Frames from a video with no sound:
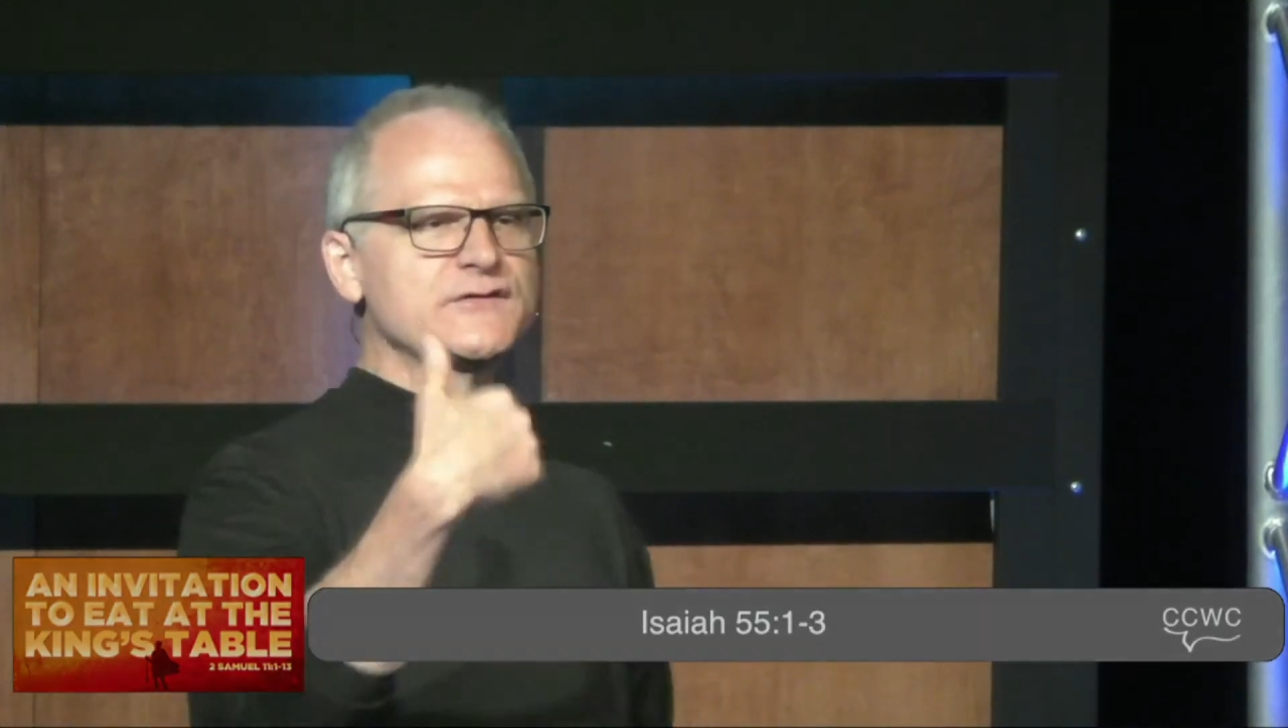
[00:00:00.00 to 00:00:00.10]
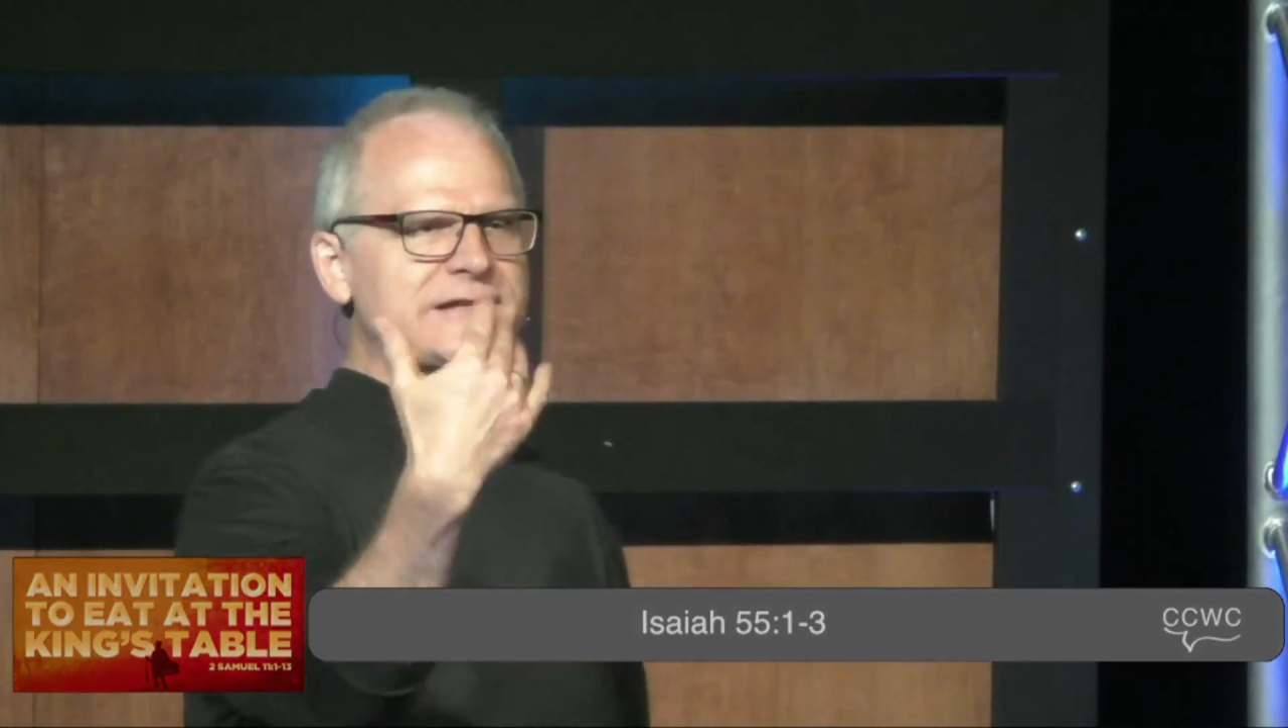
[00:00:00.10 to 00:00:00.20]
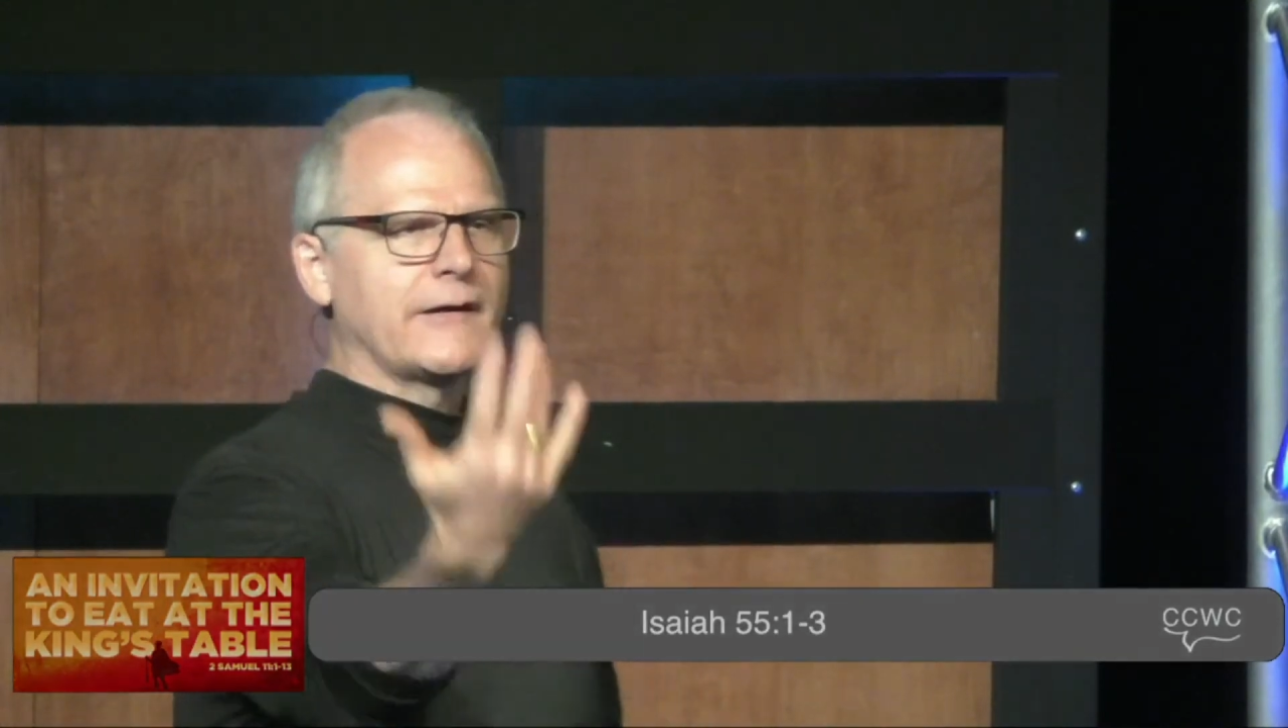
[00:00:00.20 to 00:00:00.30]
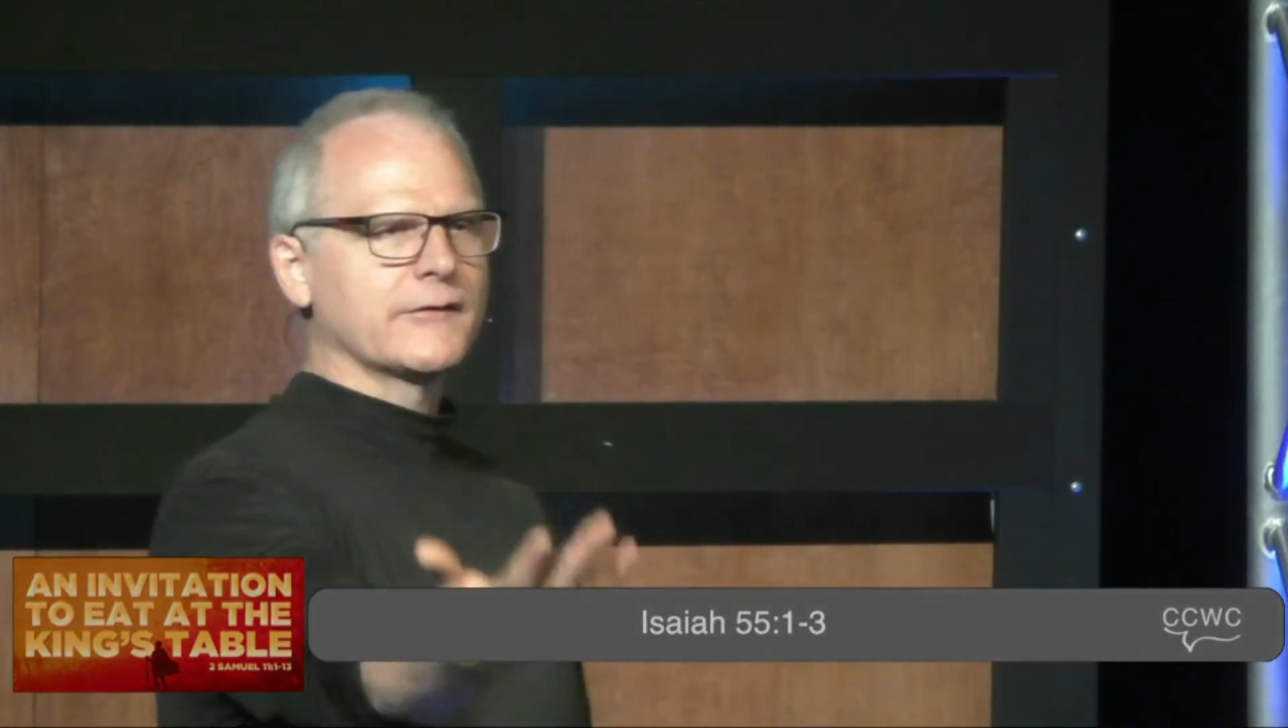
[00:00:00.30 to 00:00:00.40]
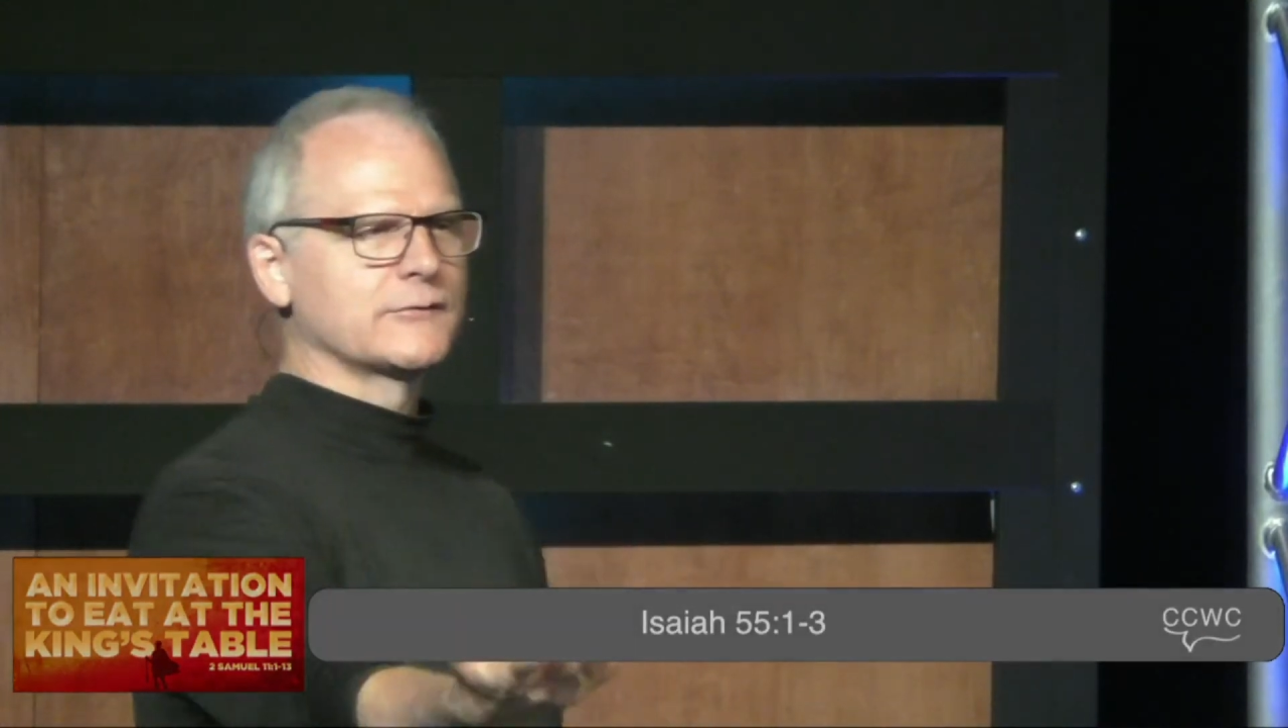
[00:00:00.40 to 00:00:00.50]

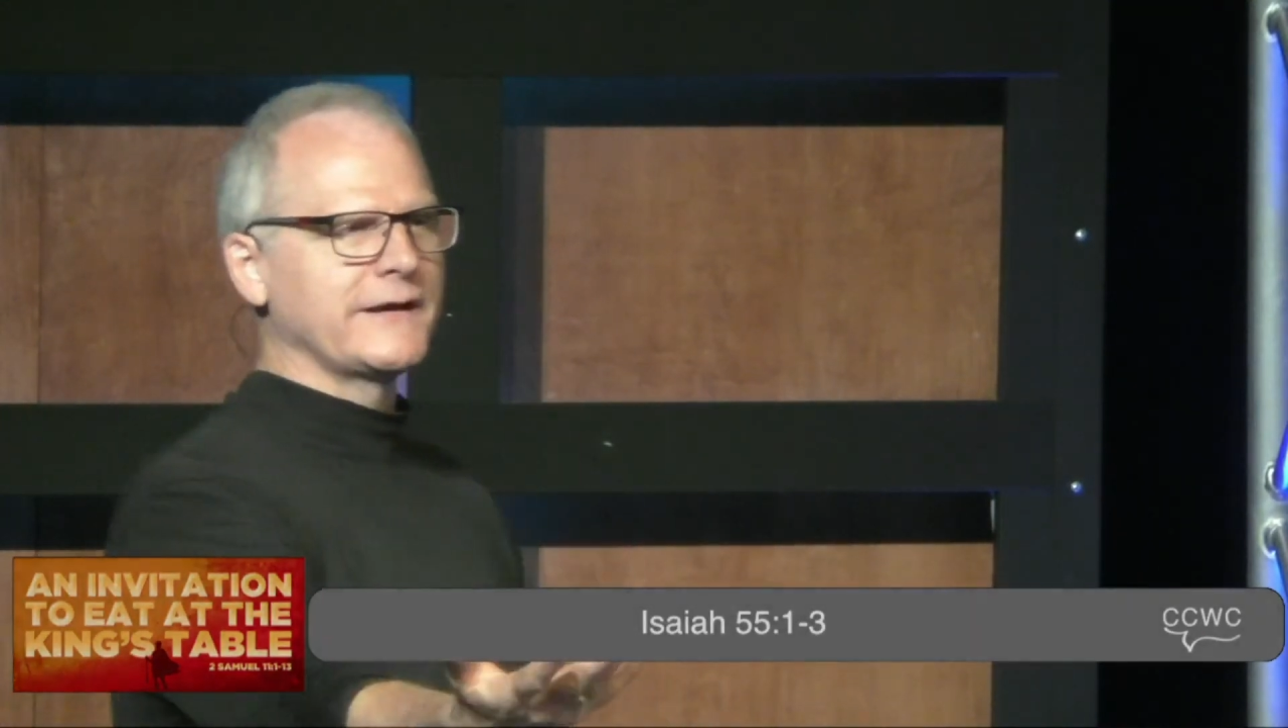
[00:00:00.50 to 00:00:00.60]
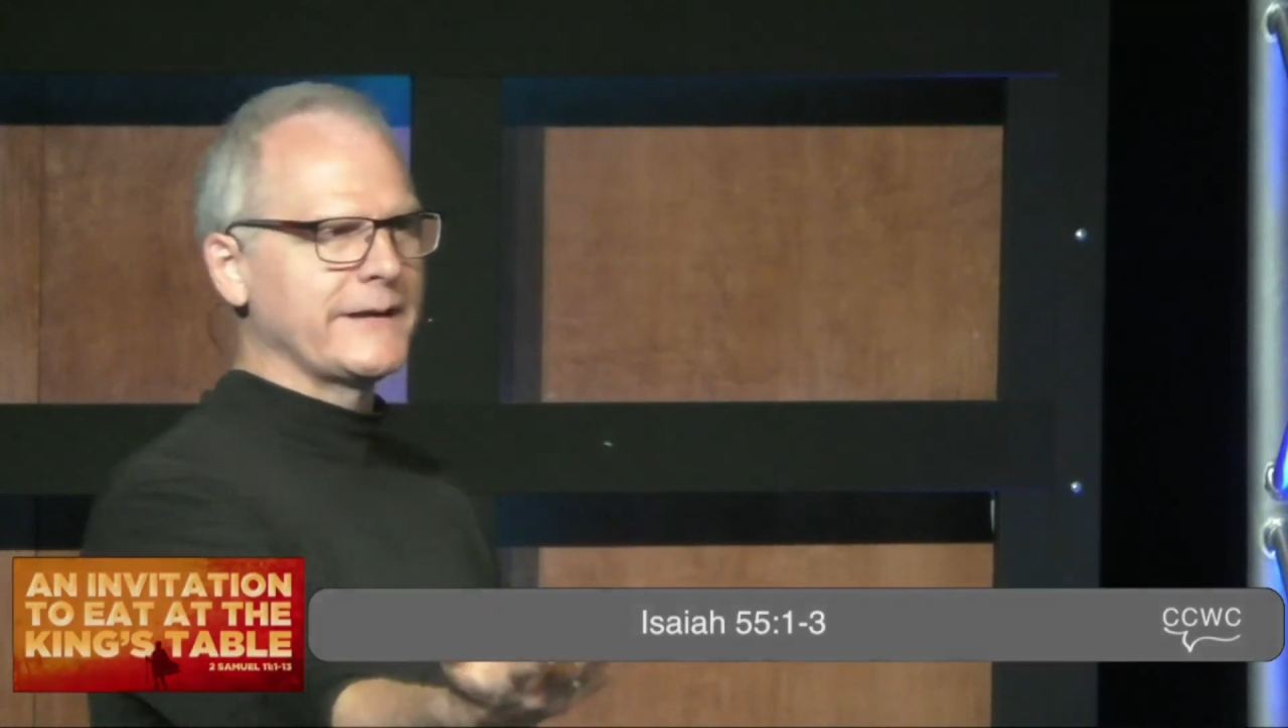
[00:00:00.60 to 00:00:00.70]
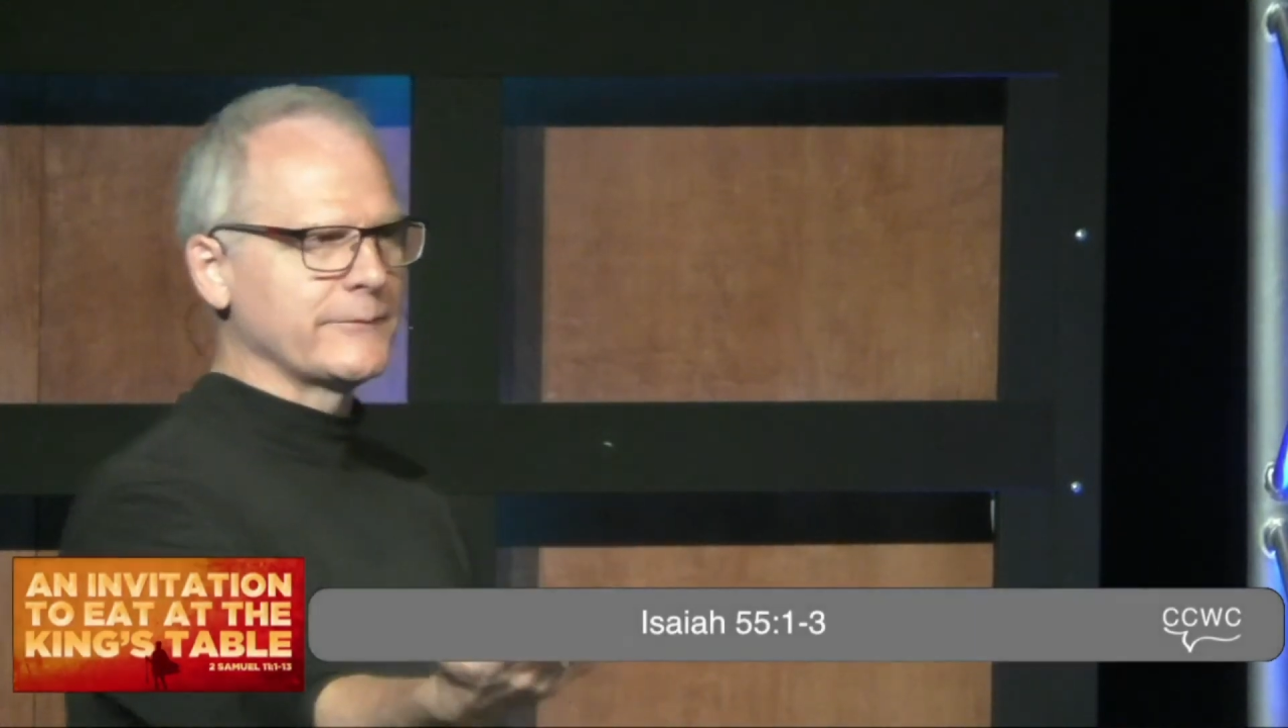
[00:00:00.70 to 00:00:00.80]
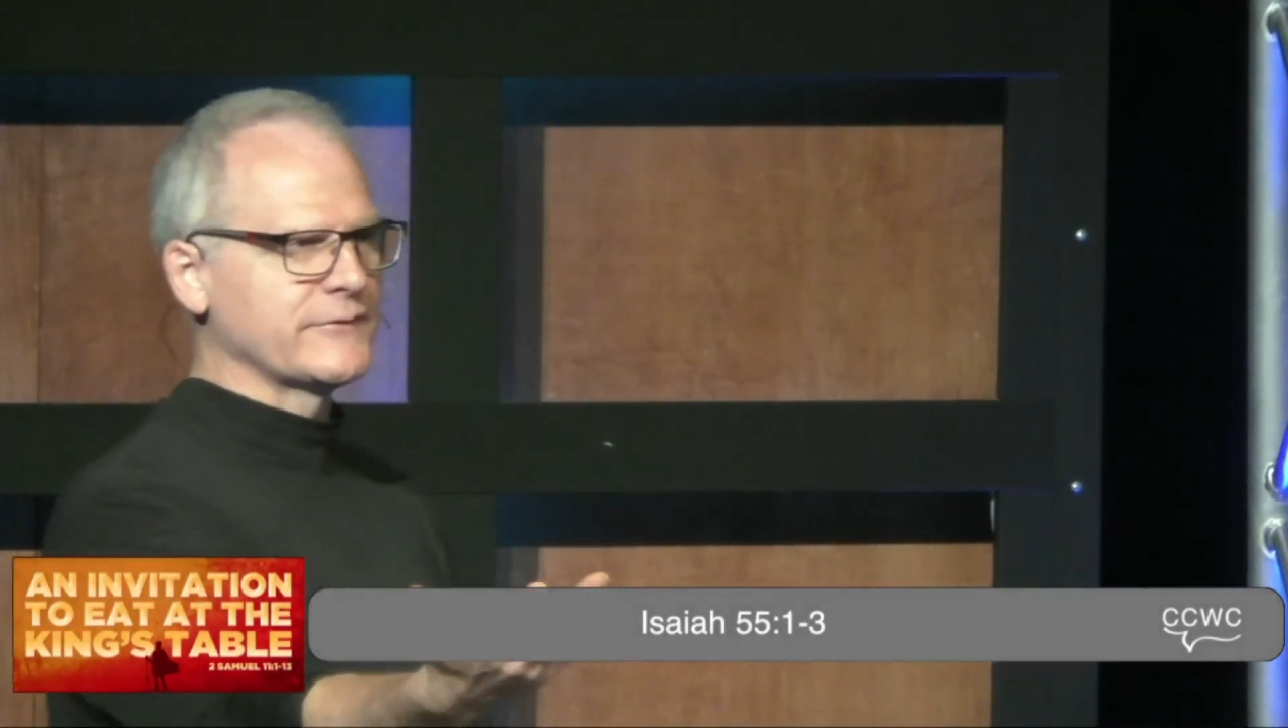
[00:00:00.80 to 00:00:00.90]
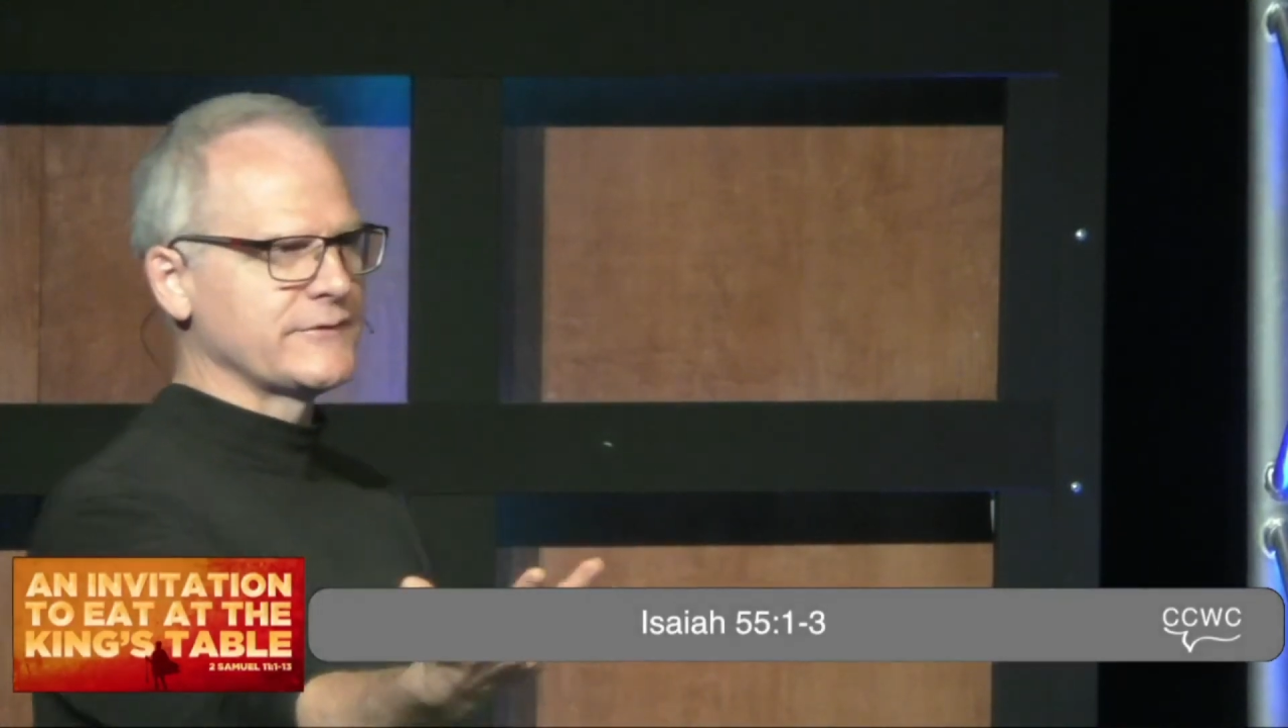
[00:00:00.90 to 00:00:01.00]
sour
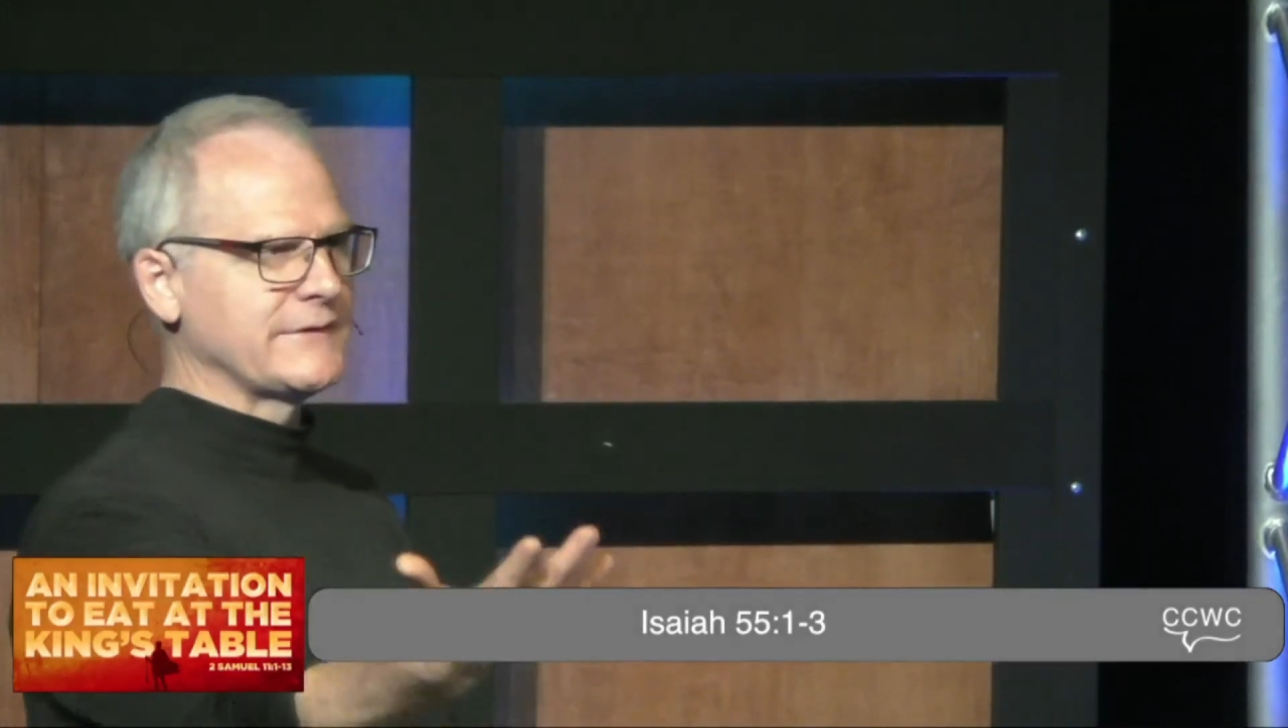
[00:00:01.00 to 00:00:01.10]
grapes